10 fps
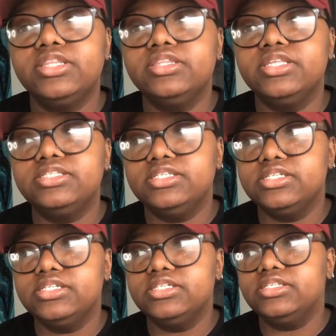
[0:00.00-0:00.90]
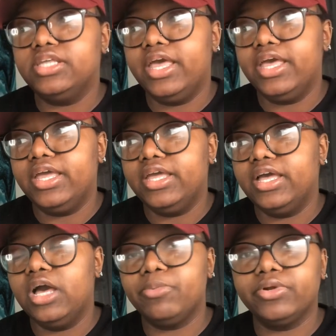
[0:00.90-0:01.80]
This is a
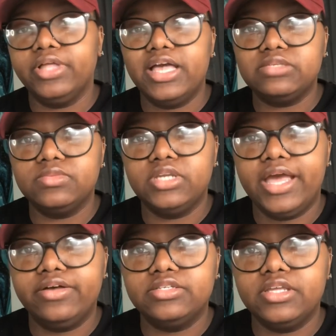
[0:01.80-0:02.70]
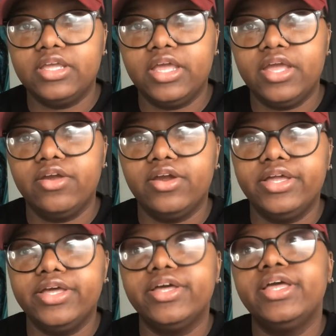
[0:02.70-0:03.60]
upperclassman housing
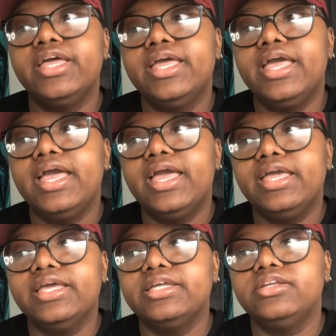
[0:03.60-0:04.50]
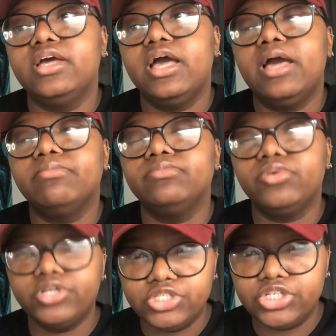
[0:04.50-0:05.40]
area and I'm
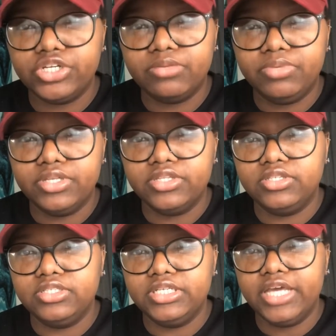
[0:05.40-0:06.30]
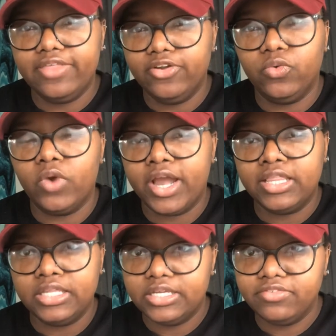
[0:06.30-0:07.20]
pretty sure you can put together where I
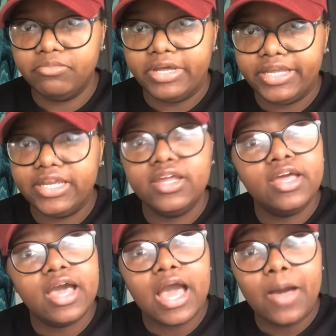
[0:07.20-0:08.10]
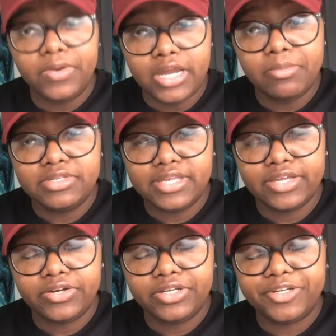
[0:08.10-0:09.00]
live, but I would not be singing
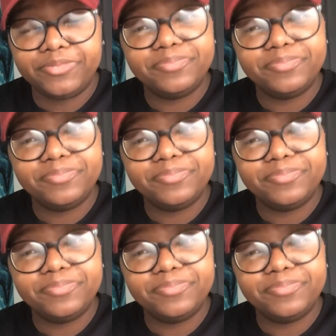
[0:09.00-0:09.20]
on here